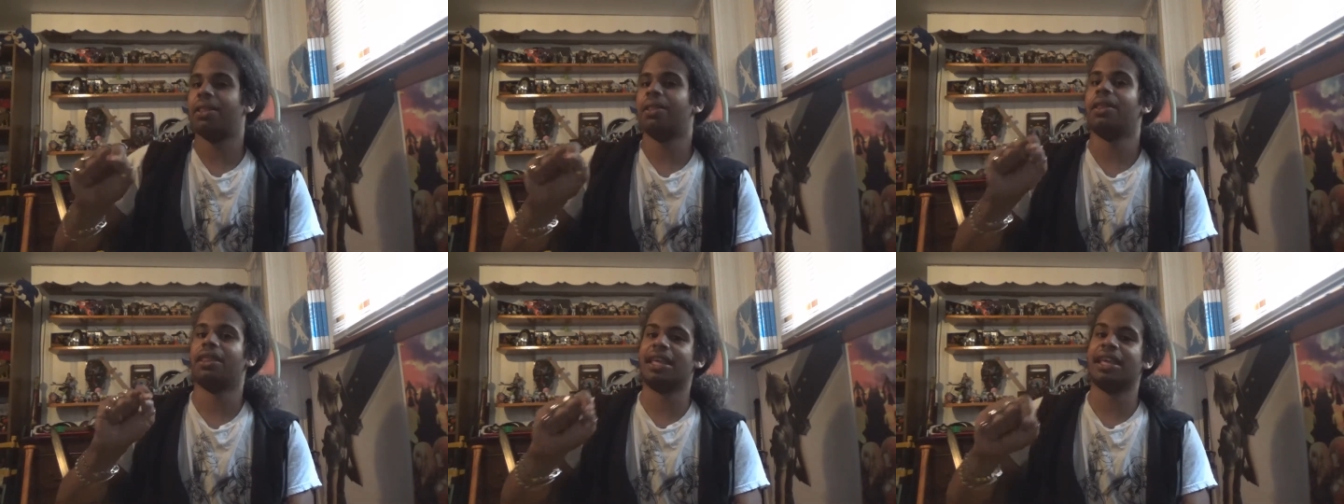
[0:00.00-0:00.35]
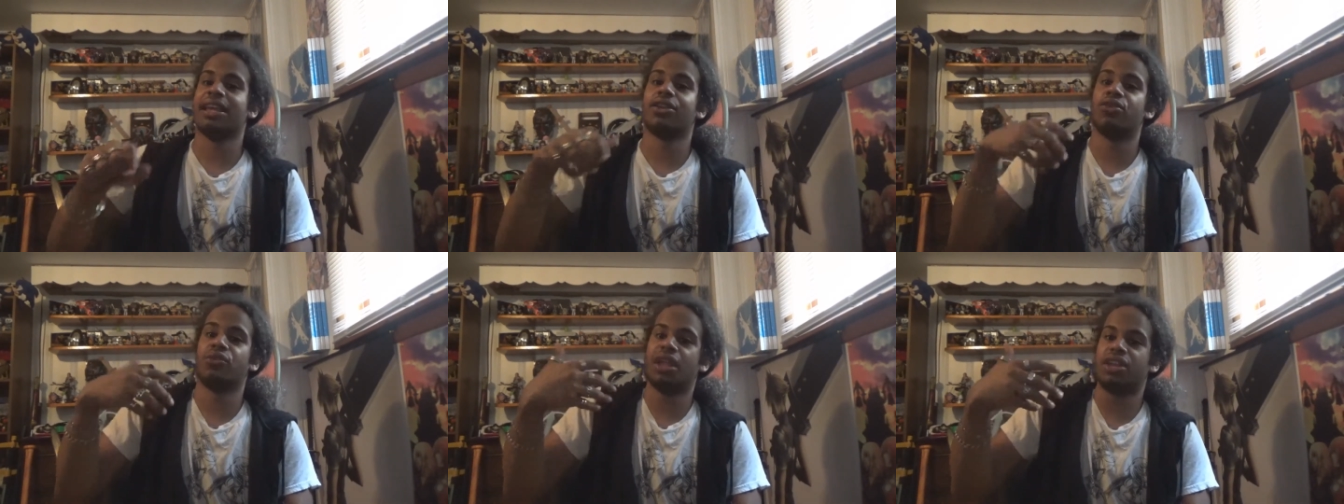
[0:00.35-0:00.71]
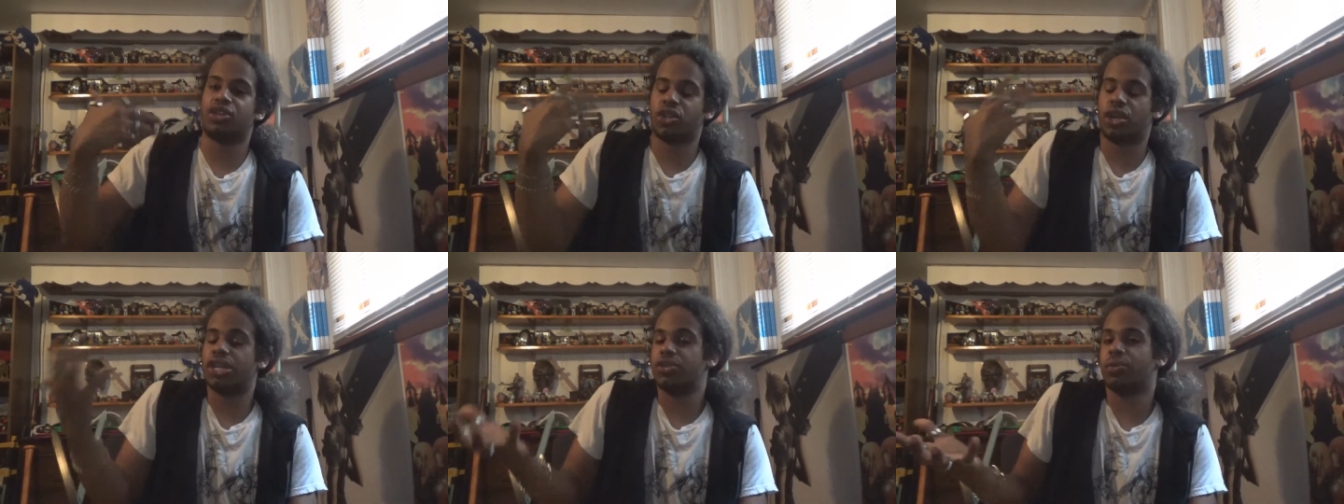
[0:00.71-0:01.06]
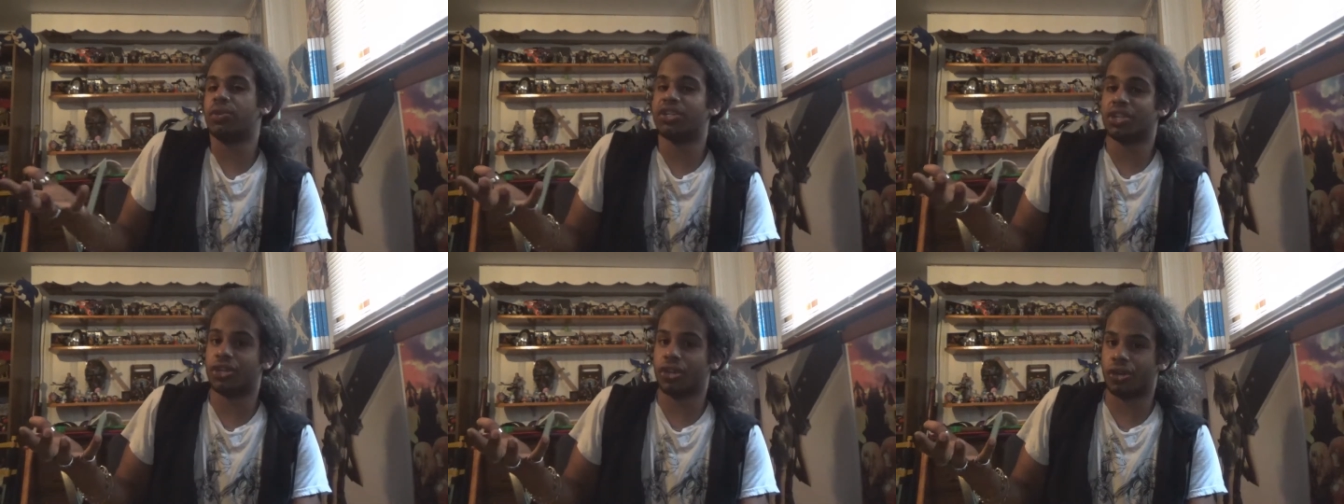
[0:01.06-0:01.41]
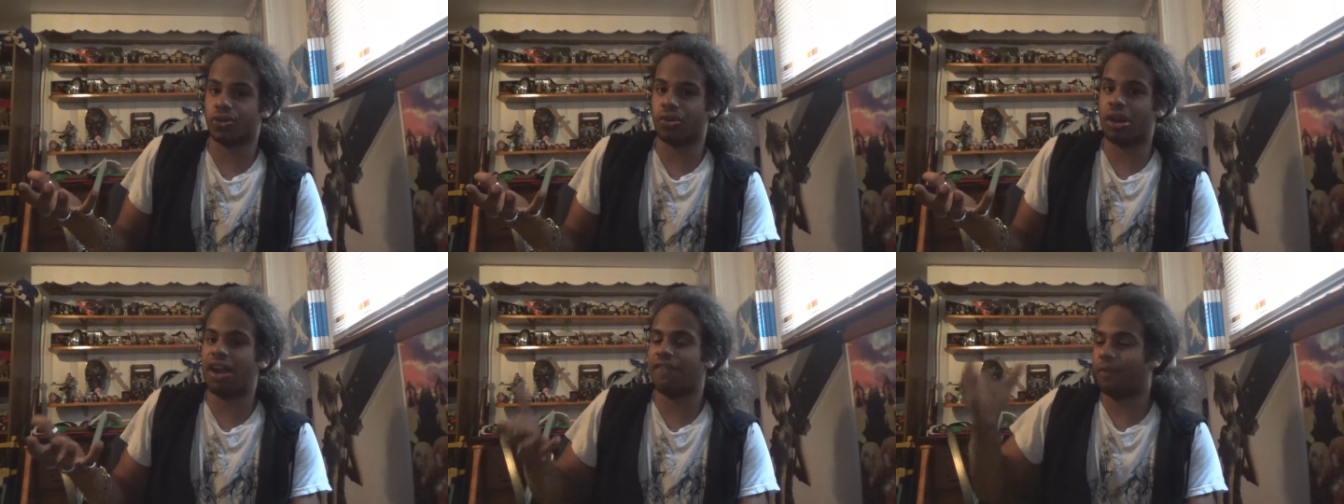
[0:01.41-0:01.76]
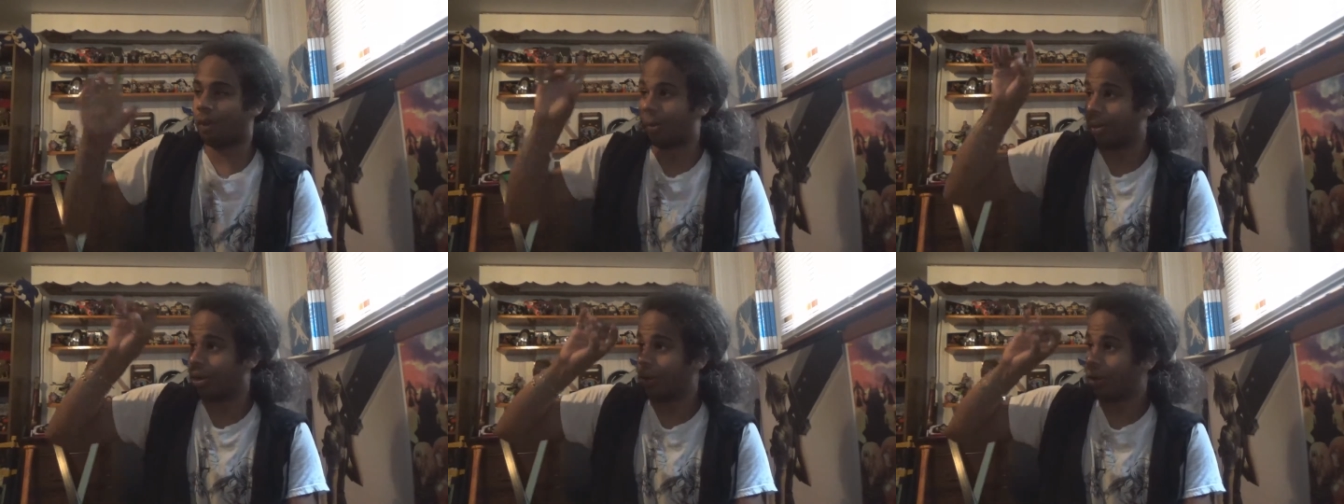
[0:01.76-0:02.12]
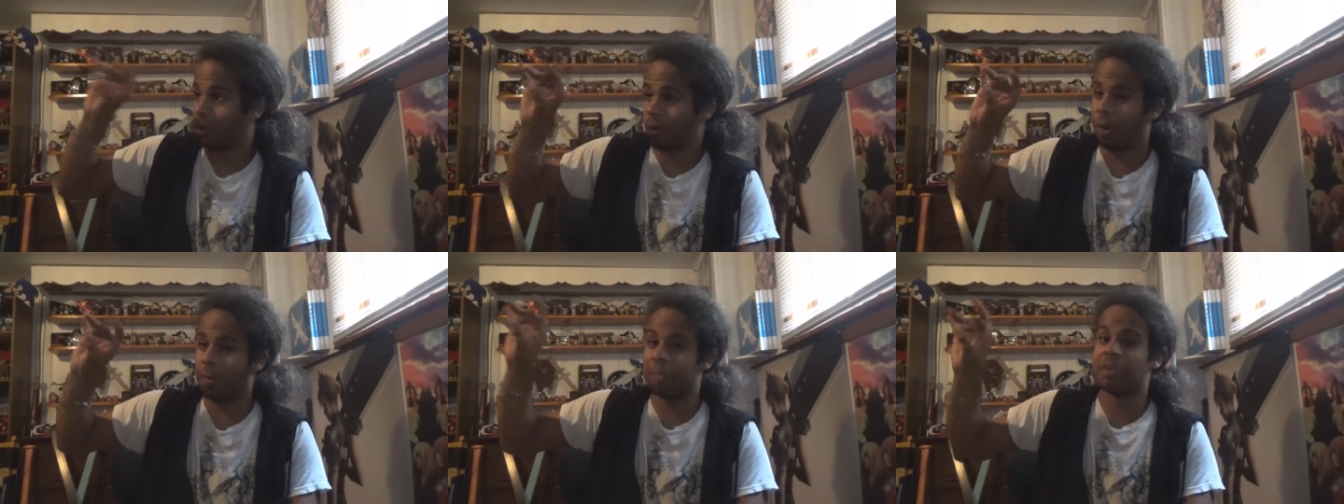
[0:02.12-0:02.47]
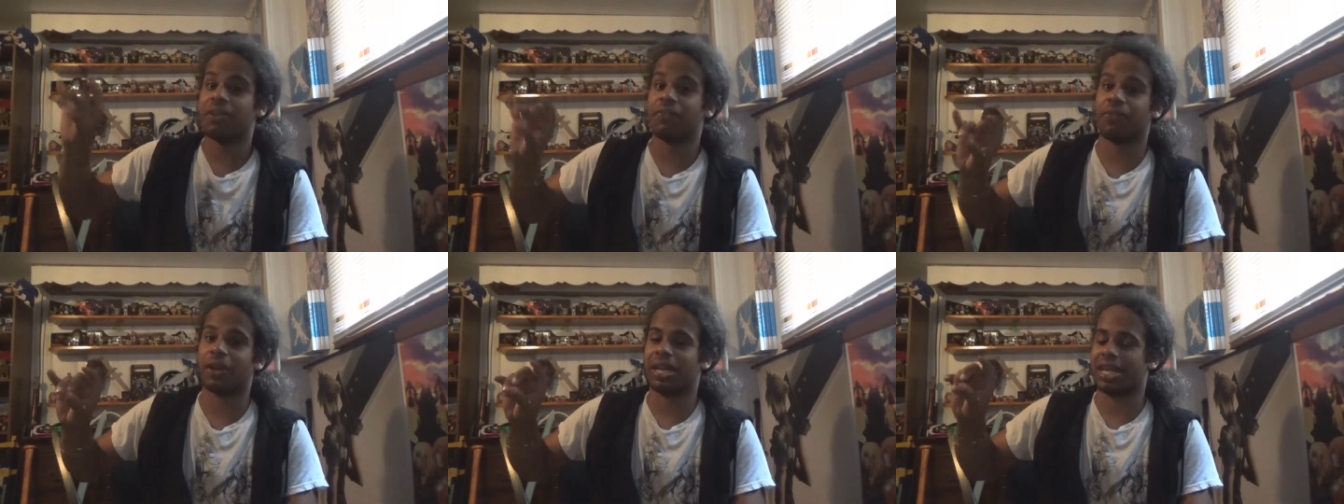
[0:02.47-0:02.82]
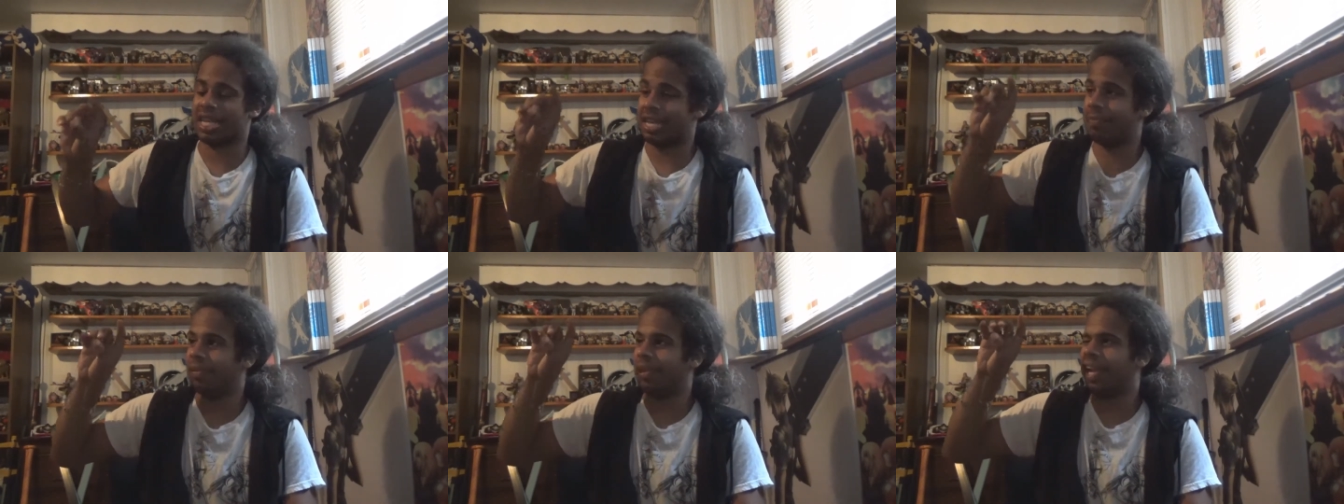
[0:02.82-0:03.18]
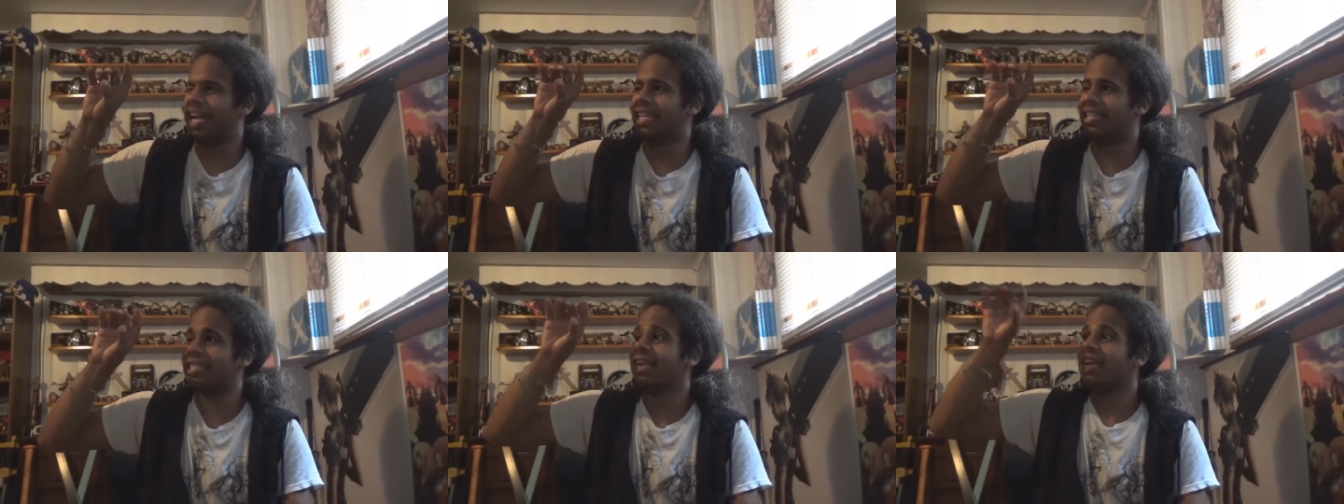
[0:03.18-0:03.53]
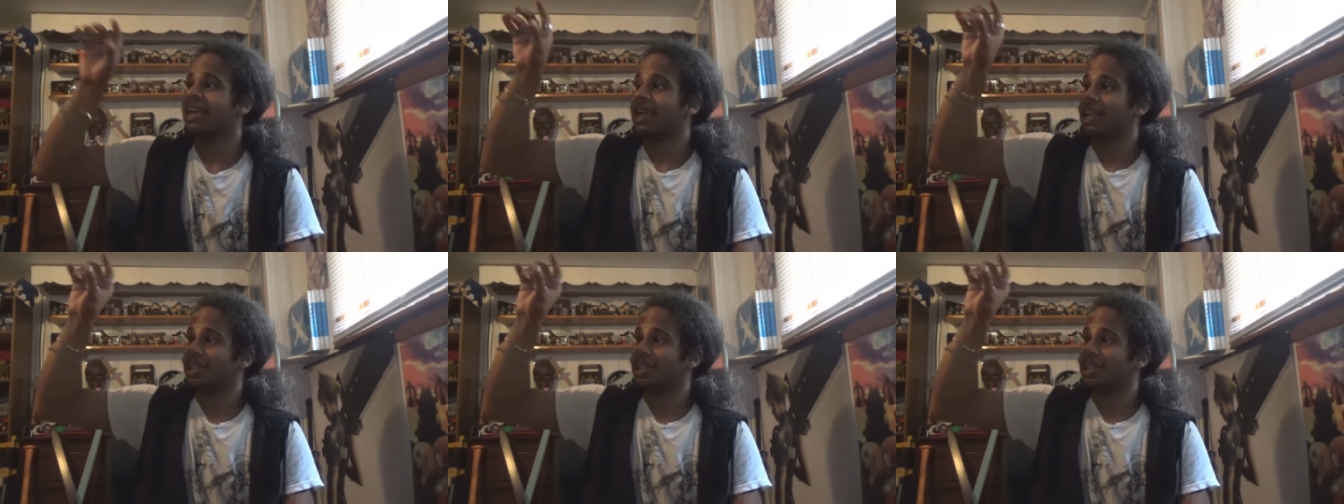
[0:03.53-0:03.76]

the thing to then switch into your drive form or equip different keyblades